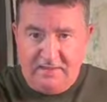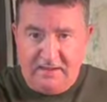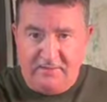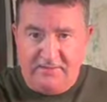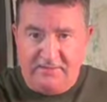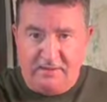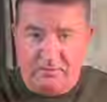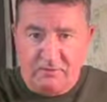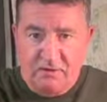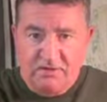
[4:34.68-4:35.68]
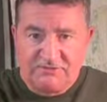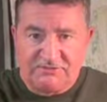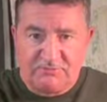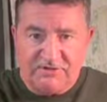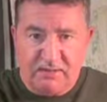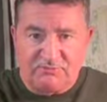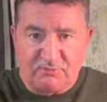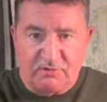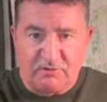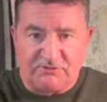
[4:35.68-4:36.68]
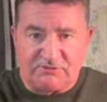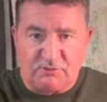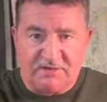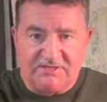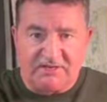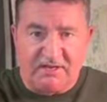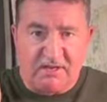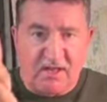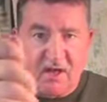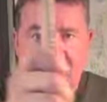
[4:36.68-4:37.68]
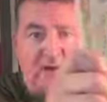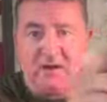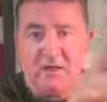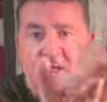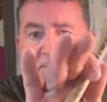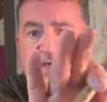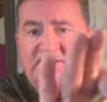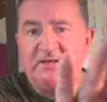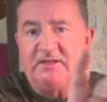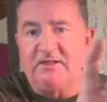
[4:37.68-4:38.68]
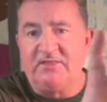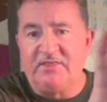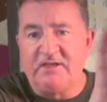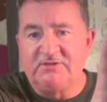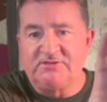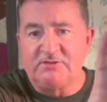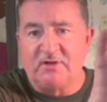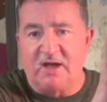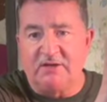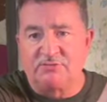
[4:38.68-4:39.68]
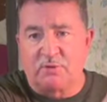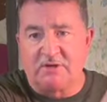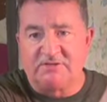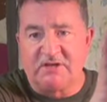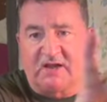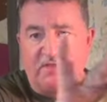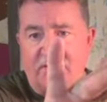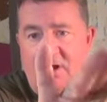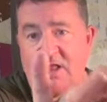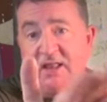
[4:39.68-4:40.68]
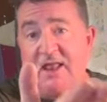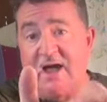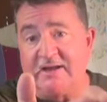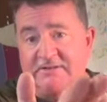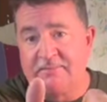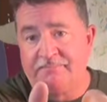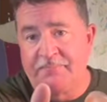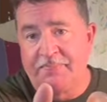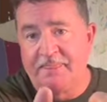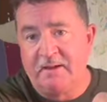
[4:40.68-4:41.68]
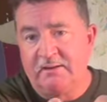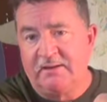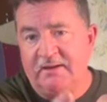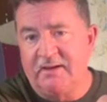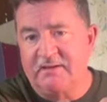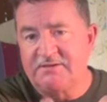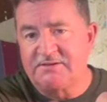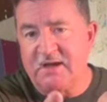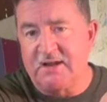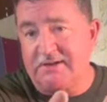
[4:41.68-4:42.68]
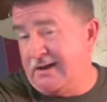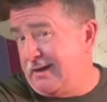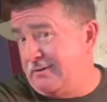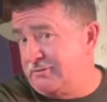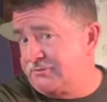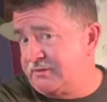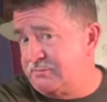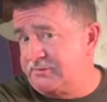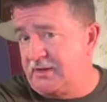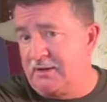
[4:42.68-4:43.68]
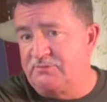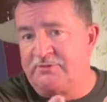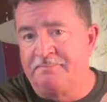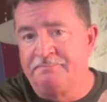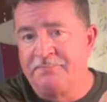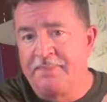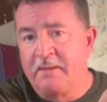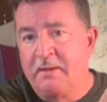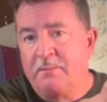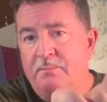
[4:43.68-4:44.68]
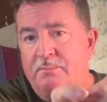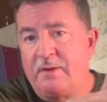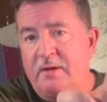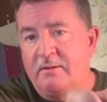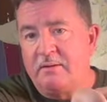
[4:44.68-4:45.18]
and then sometimes we're going to squeeze and lock. Basically, these two guys work together a lot. He just kind of dangles sometimes, but